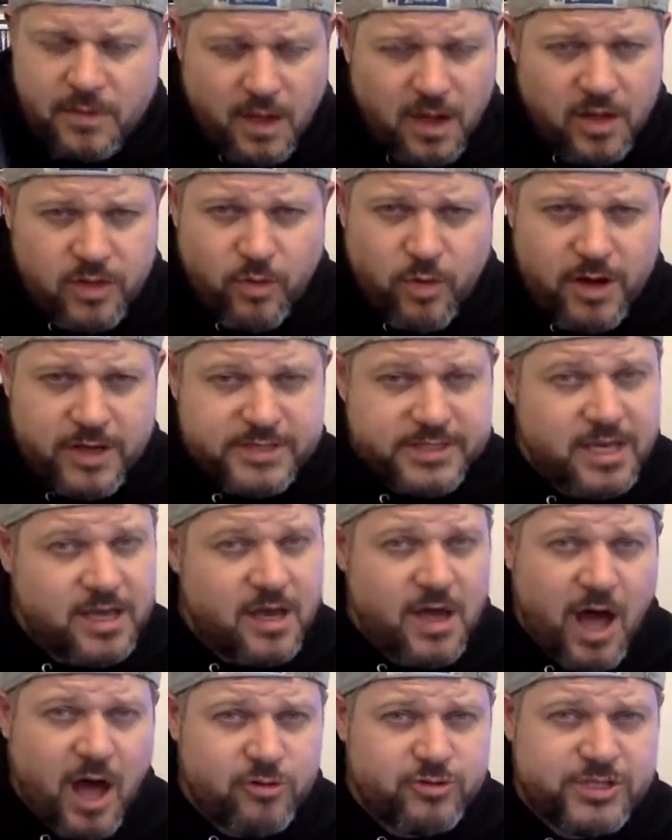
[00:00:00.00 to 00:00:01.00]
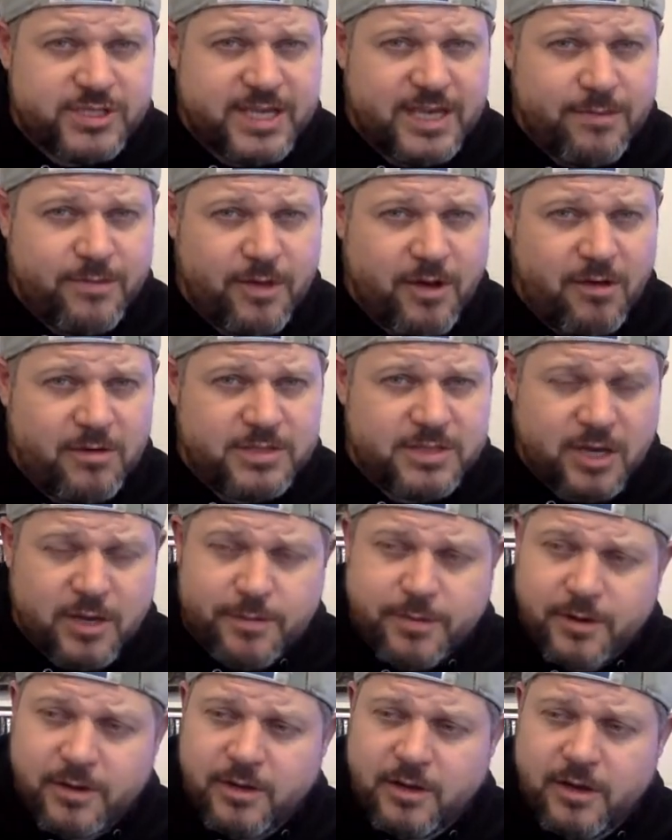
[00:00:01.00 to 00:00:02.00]
Otherwise, I'll just keep my eyes
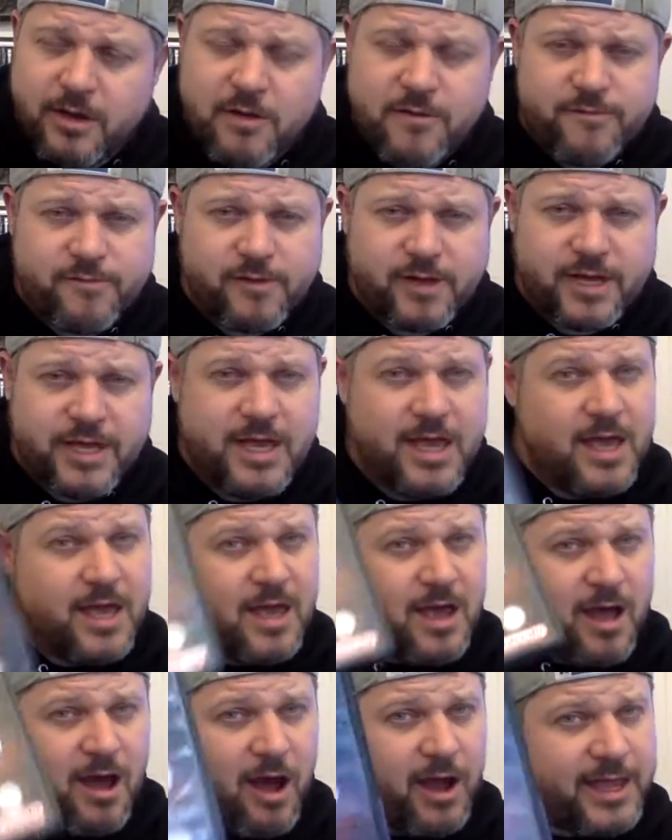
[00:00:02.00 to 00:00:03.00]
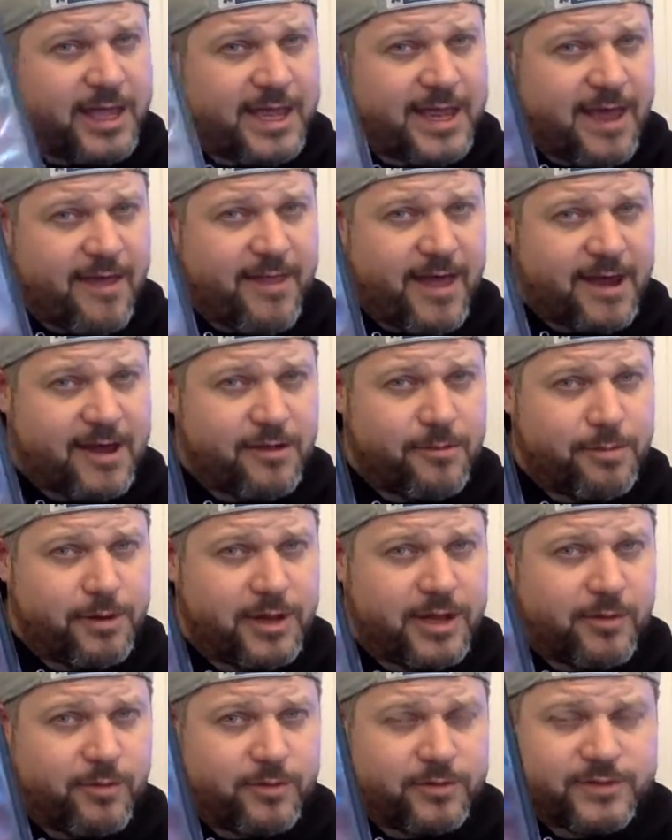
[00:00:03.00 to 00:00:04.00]
open, and hopefully I can get that
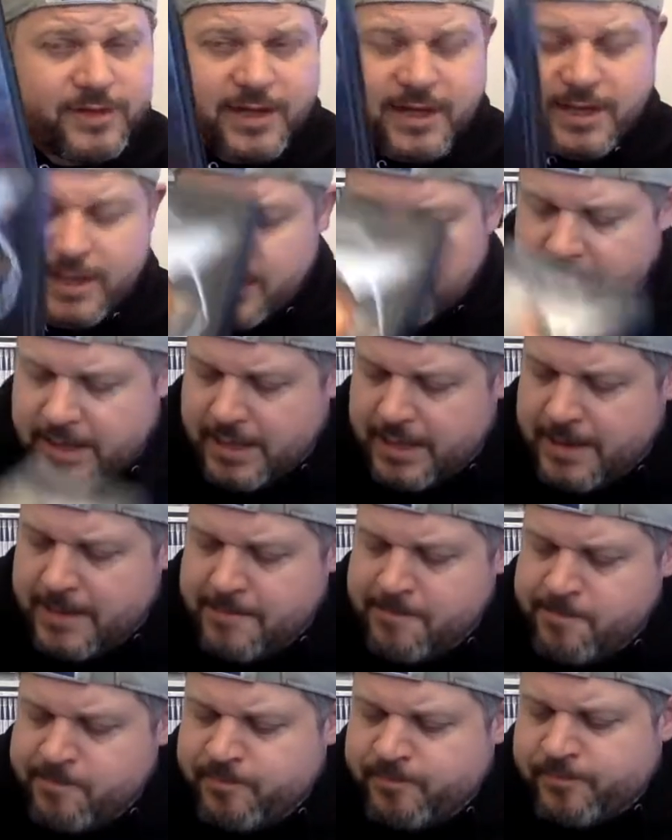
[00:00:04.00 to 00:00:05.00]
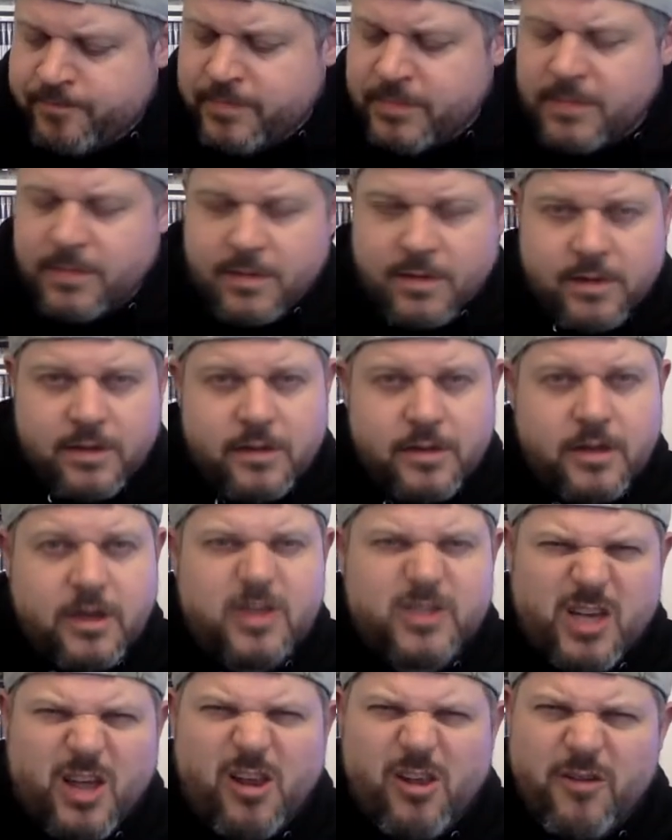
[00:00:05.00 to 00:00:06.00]
complete one day,
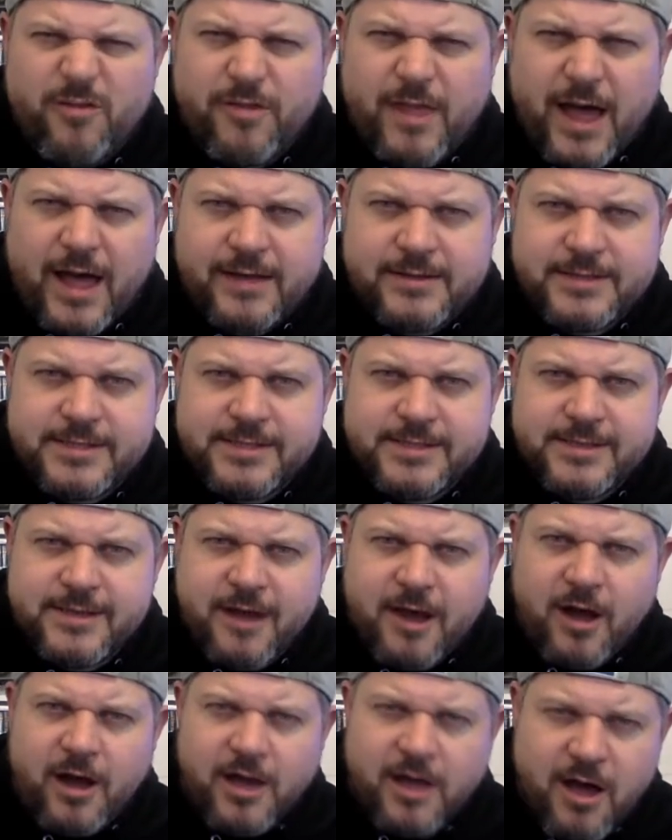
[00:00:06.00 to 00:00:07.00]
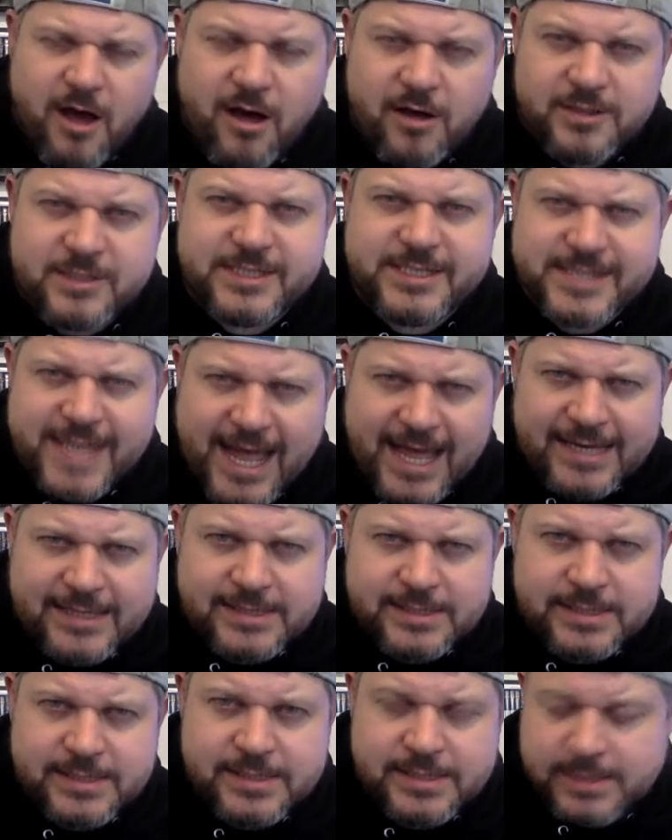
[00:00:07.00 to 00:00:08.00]
because I love that. I can't
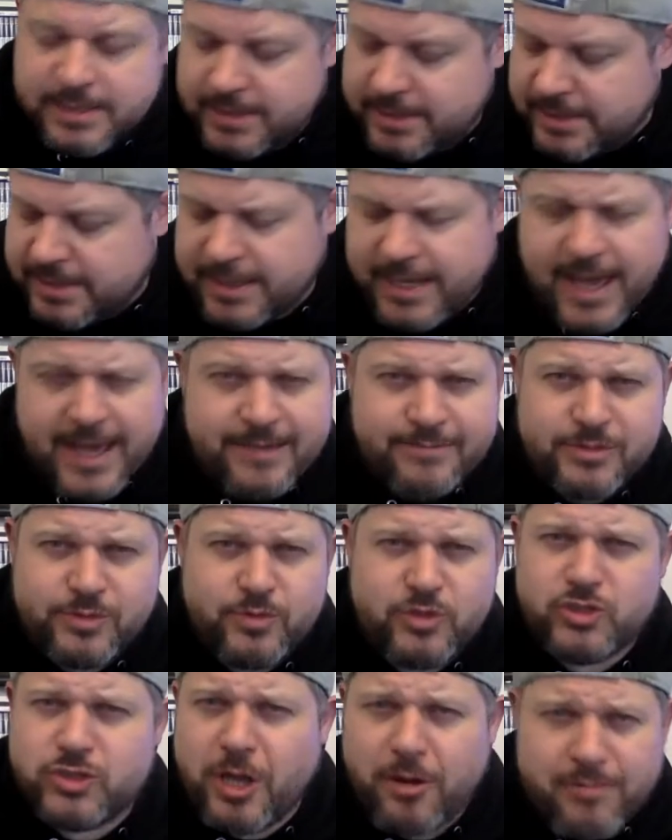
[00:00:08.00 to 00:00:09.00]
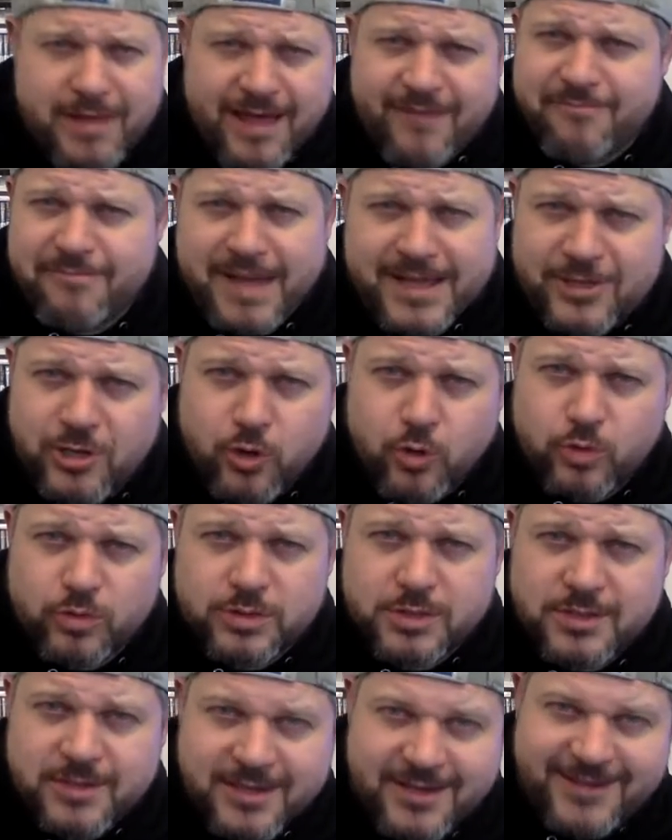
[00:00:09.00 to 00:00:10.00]
stand games which don't have
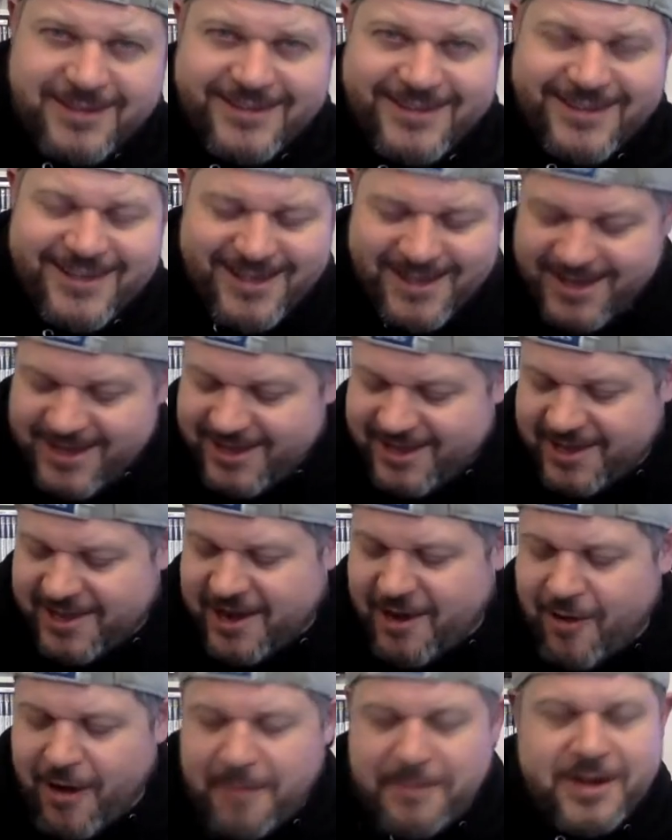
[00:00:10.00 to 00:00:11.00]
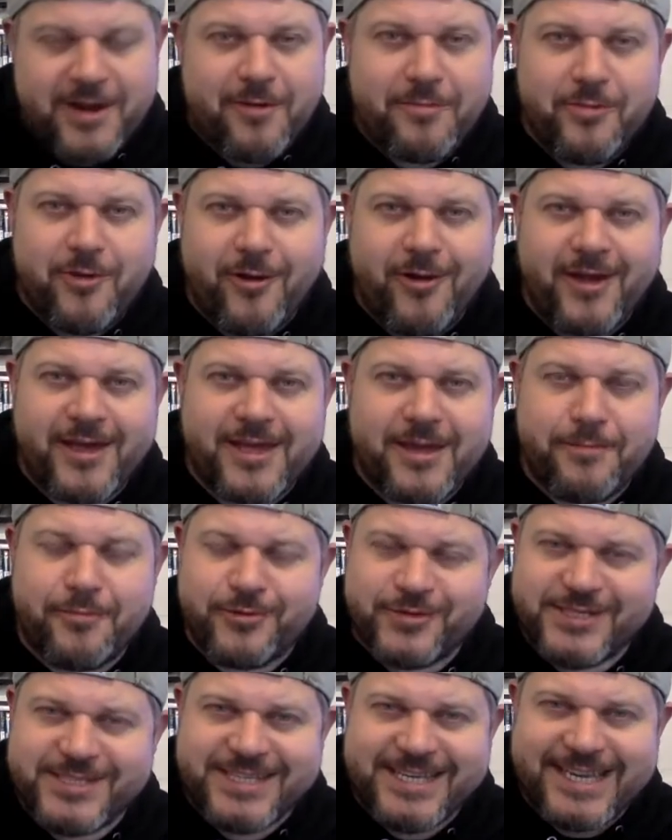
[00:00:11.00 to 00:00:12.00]
manuals. I'm not like a
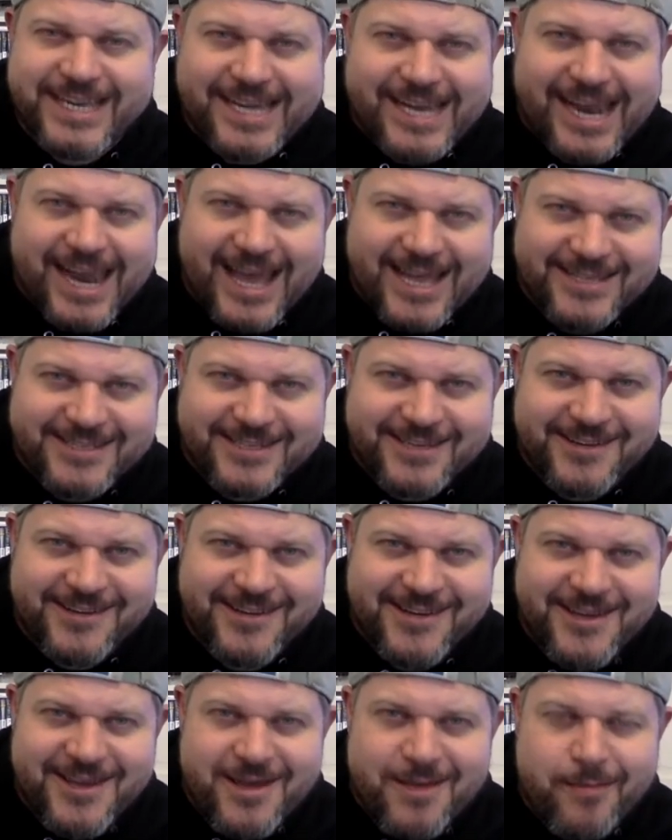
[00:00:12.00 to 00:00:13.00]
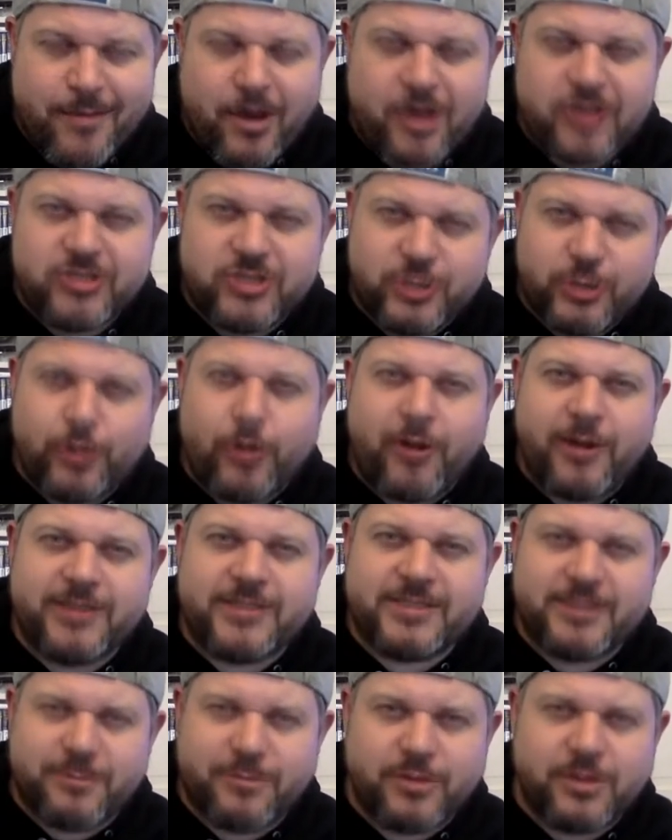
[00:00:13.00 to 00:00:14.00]
pristine collector, but I do like
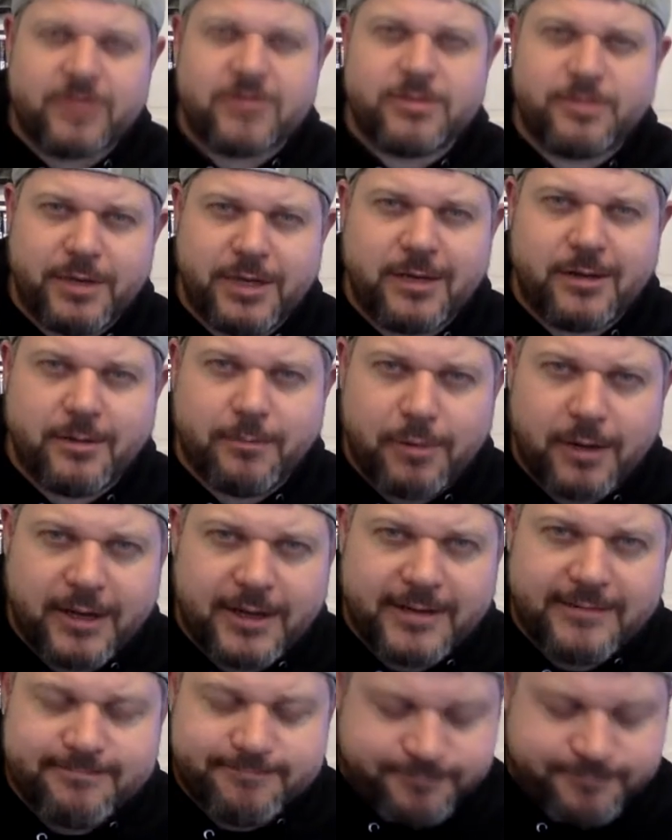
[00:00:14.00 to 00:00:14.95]
something to be complete.